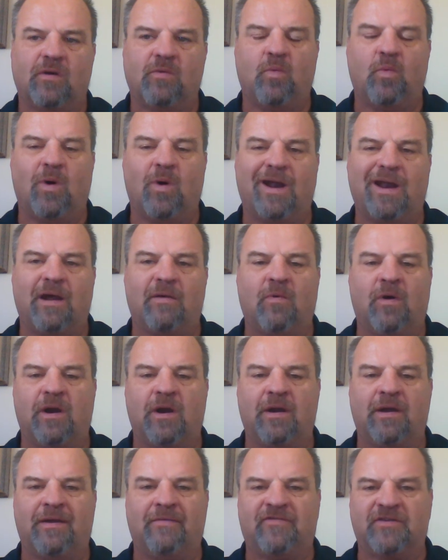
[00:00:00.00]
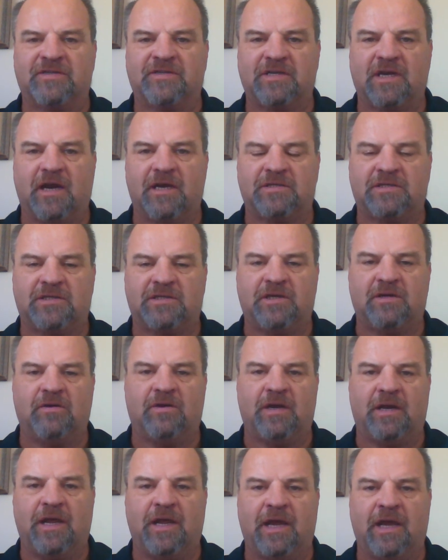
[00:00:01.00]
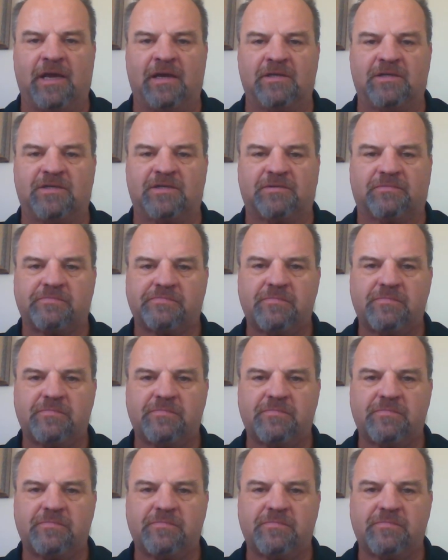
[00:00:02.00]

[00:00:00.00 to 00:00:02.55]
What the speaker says: what I want to emphasize to you today is